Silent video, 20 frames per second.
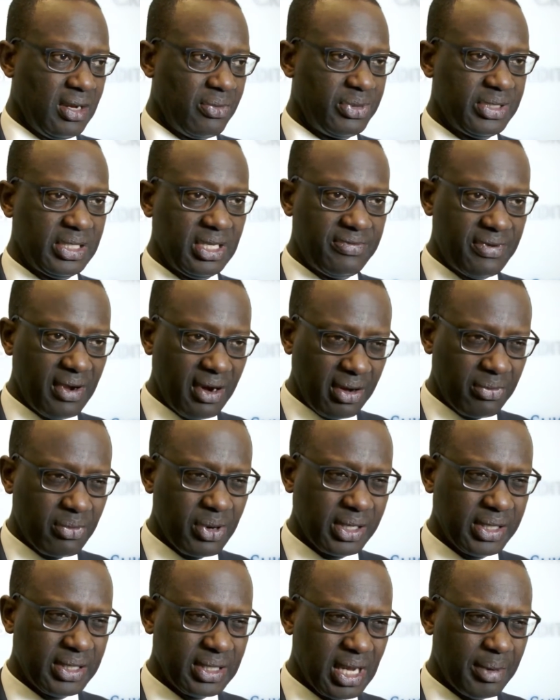We did very
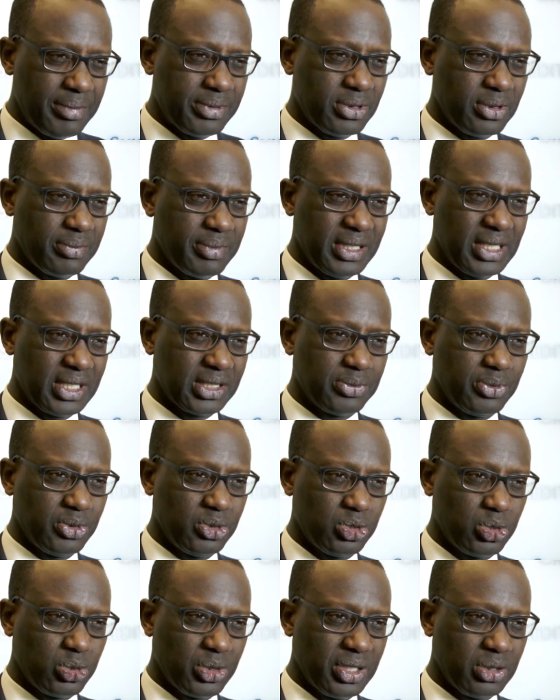well in capital
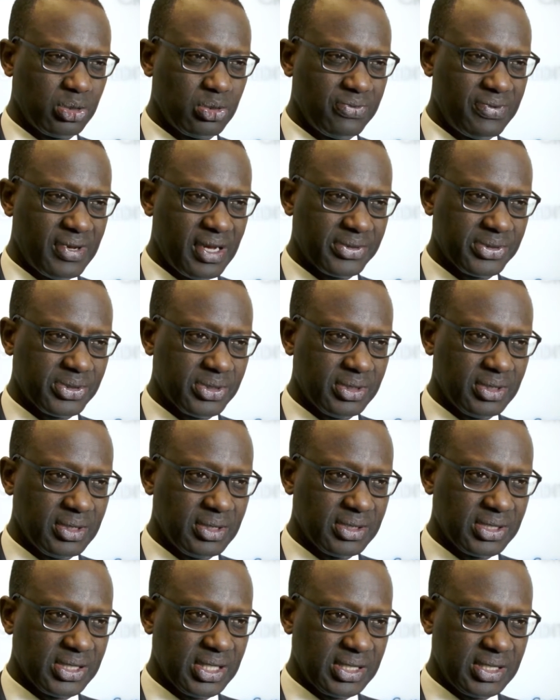management during two
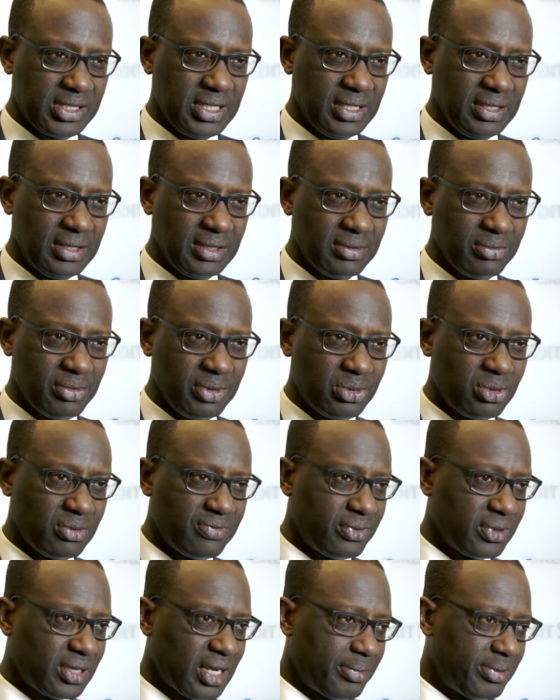thousand sixteen. We took
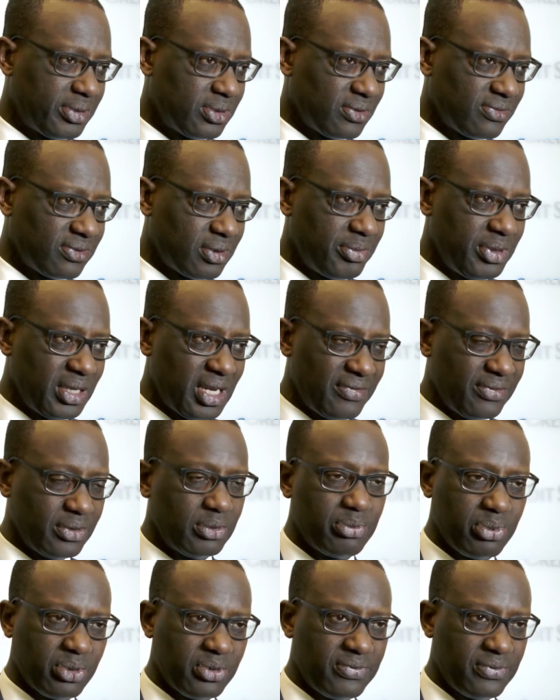the capital from
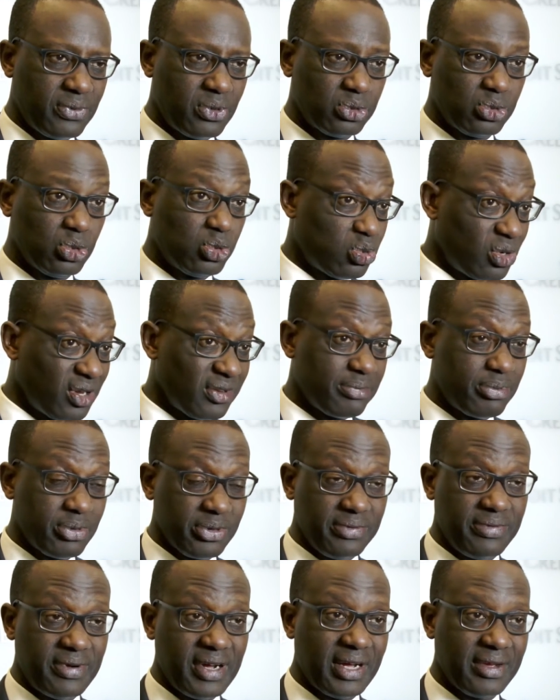eleven point four to twelve
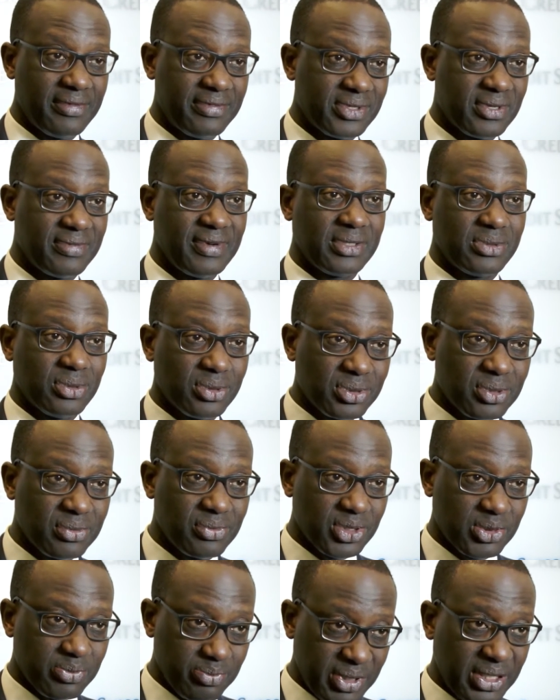point five, so that also
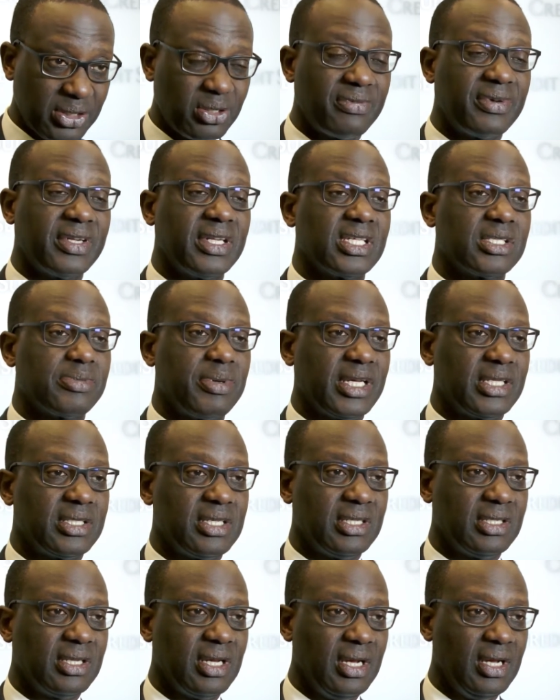was better than
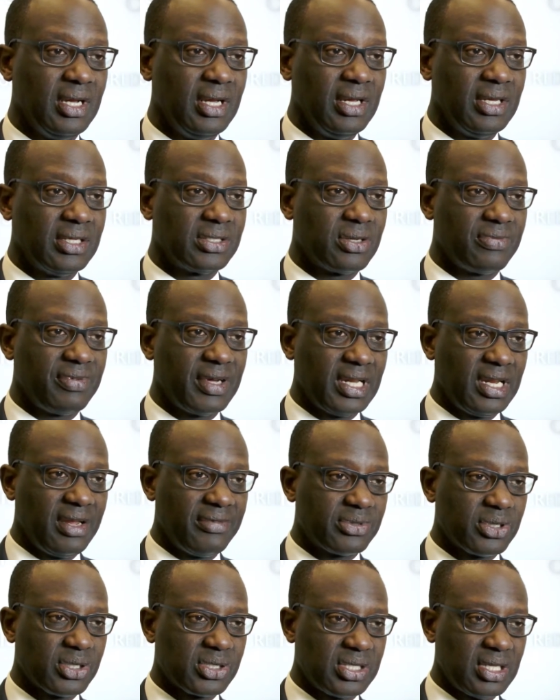expected. So that
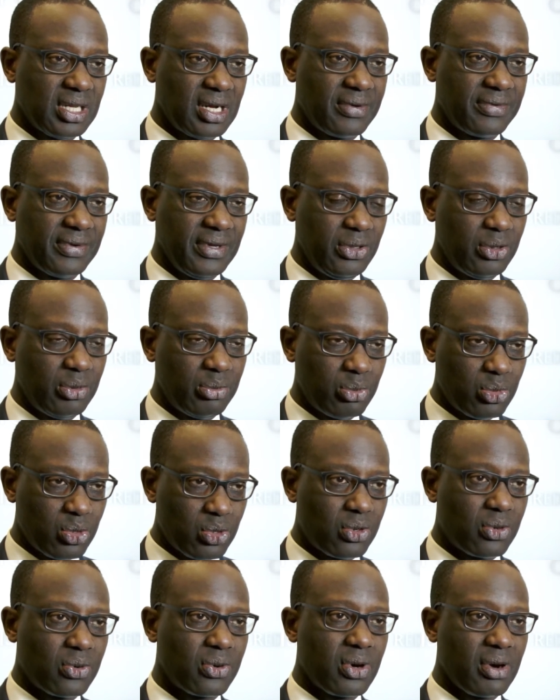leaves us now in a
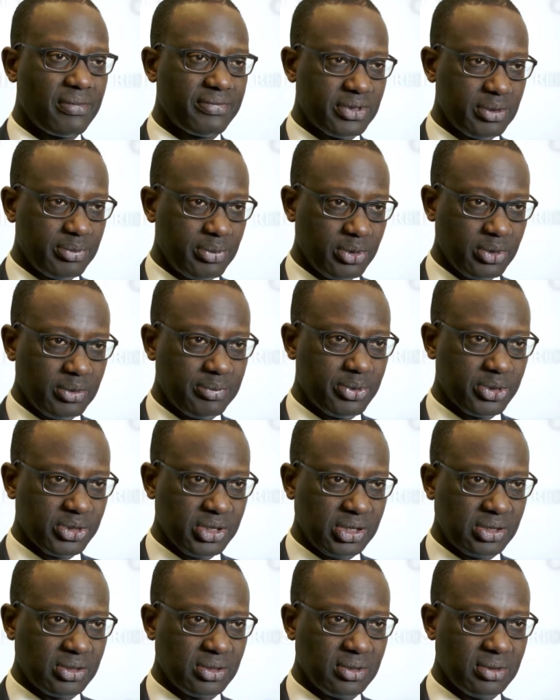more comfortable
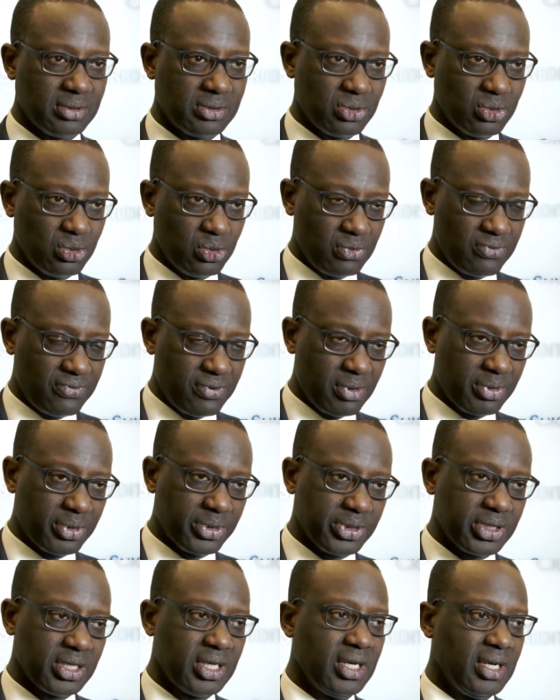position to look
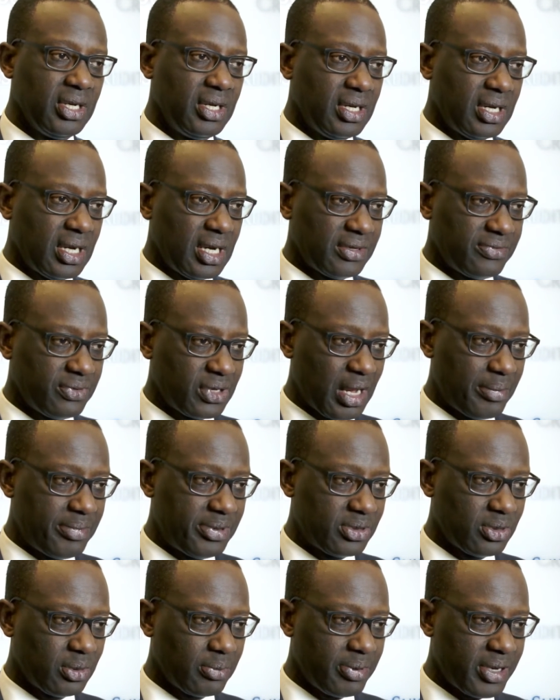forward at the
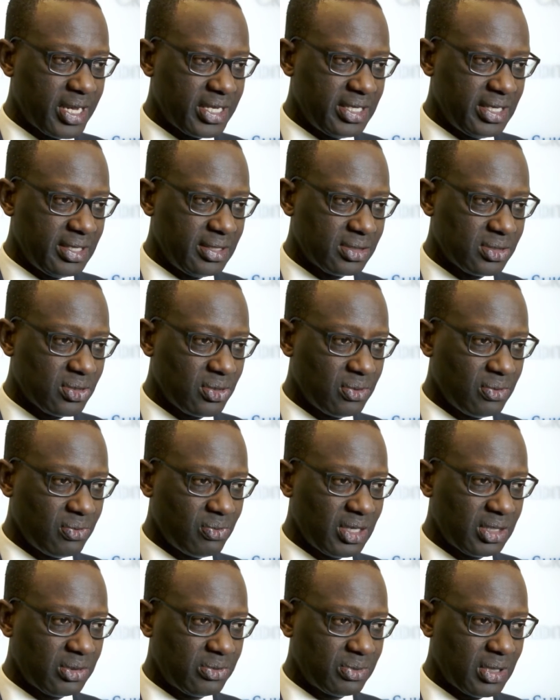capital planning. So
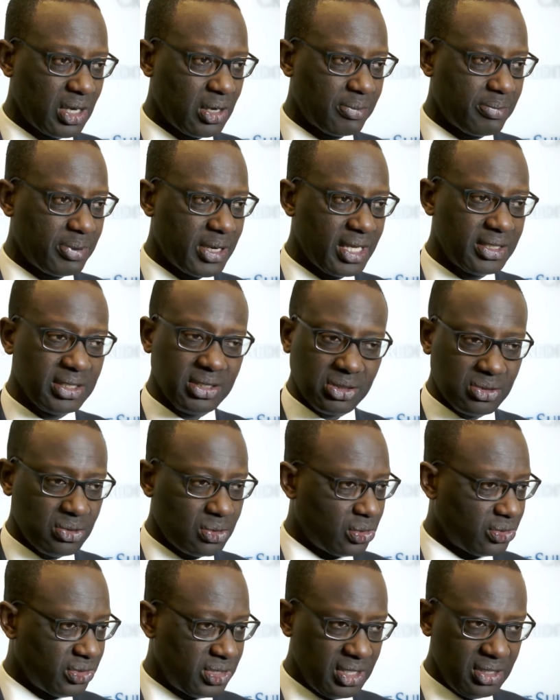what our plan is to
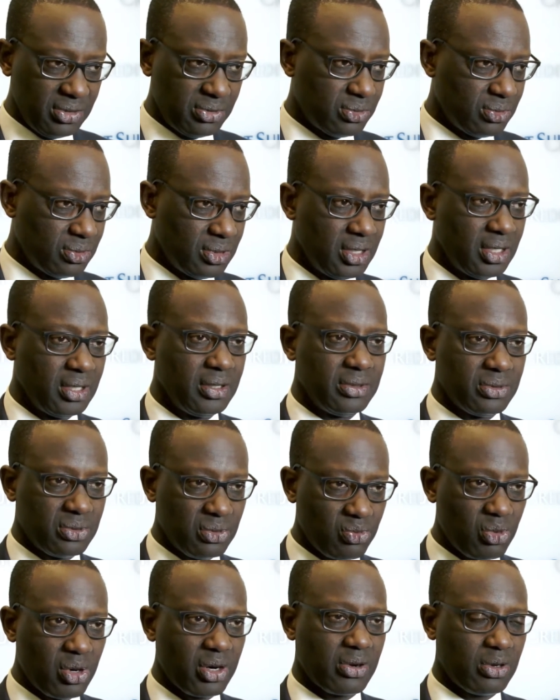continue
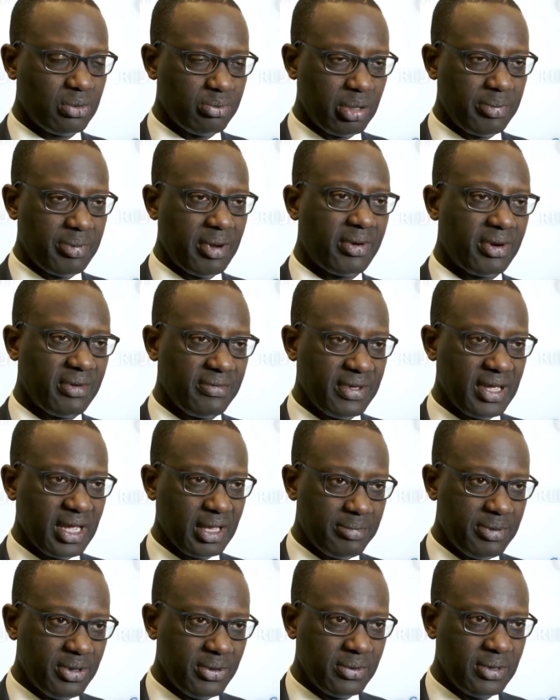to work on preparing the
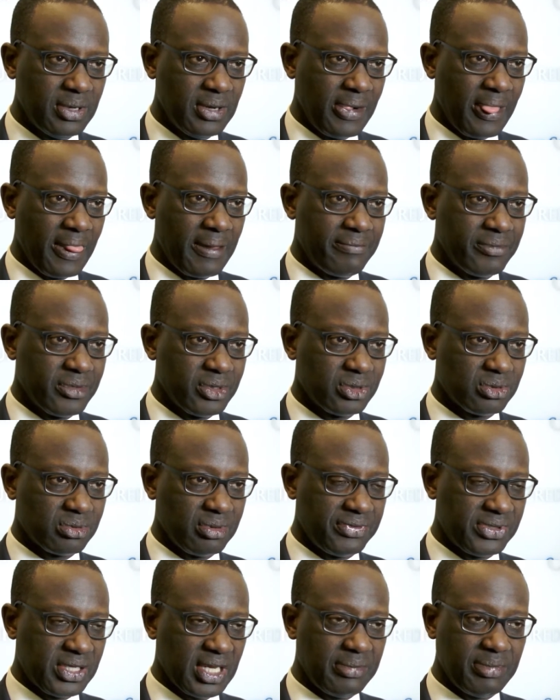I P O, because
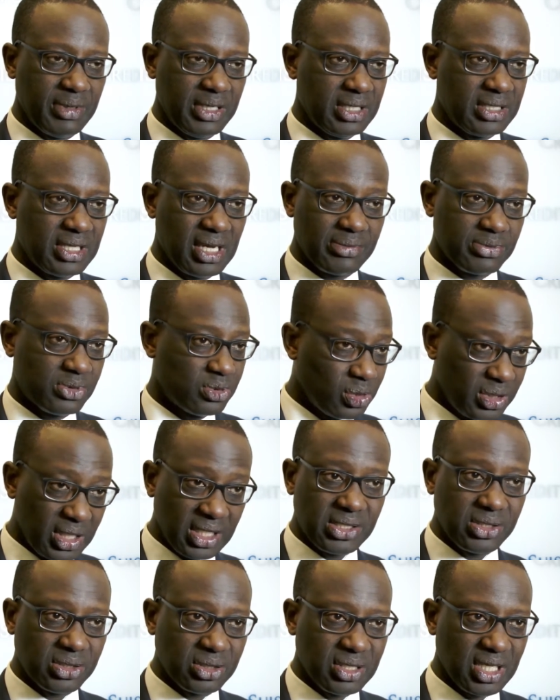we've said many times no
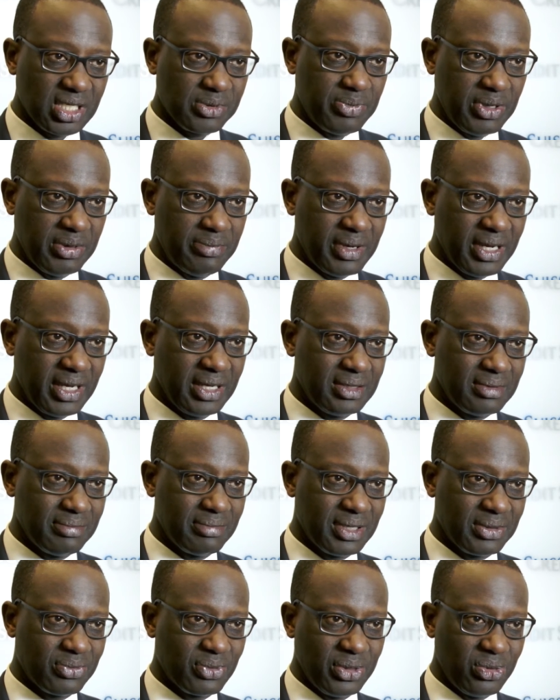decision has been made,
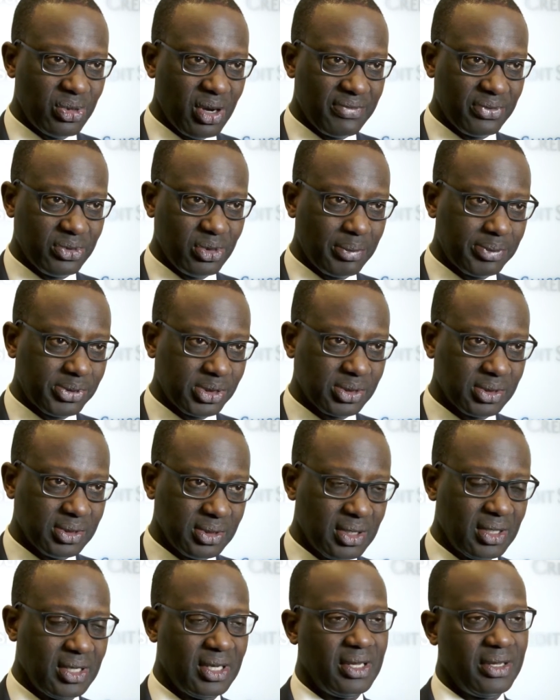but when you have an
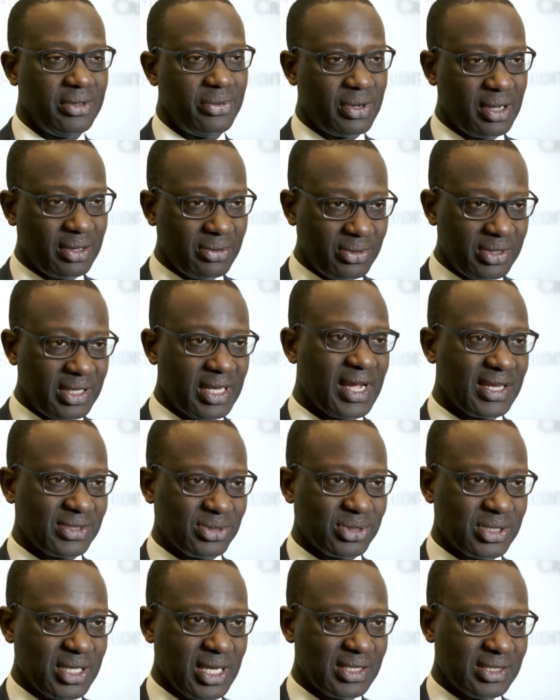option, you can only
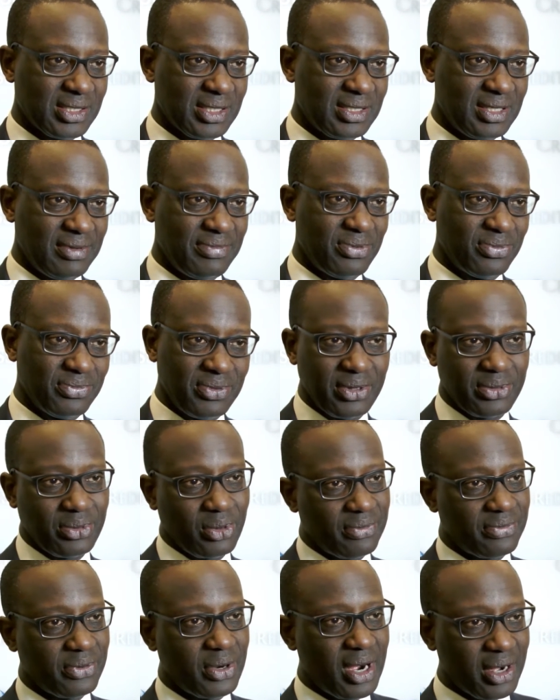exercise it if you've done
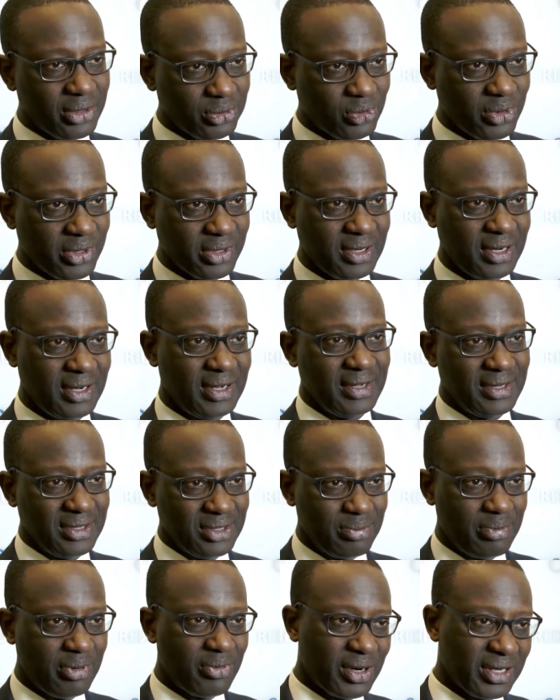all the hard work
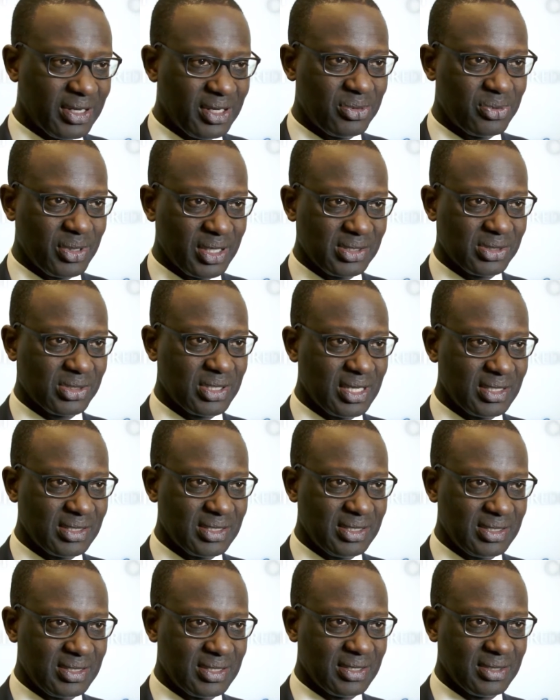to be ready to exercise
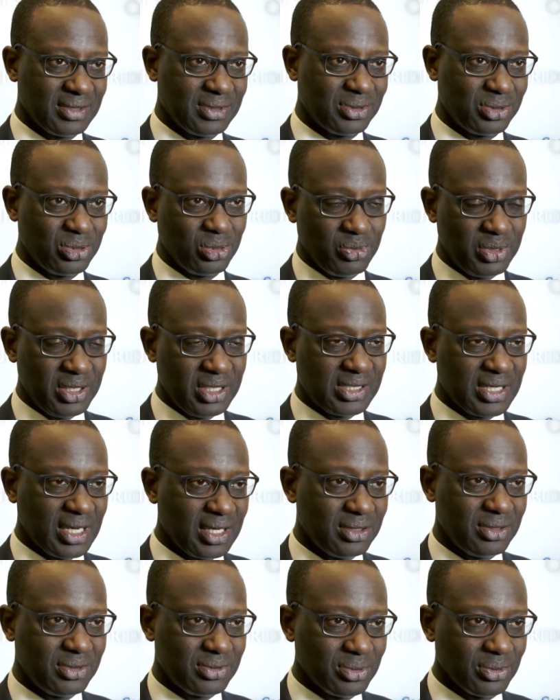it, should we
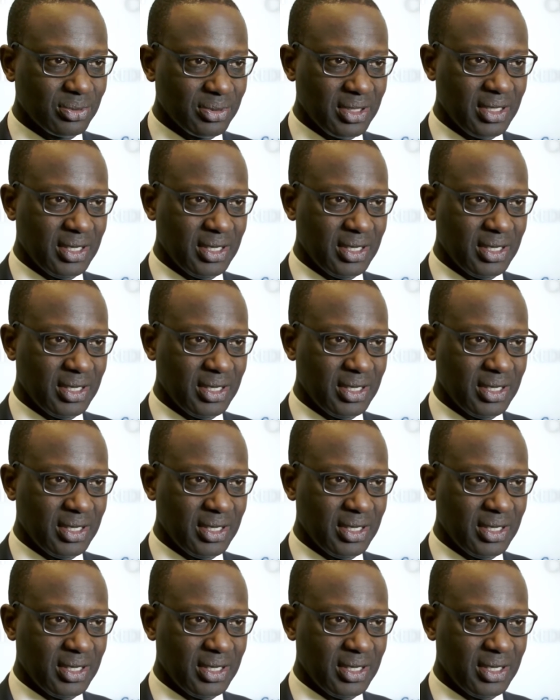decide to.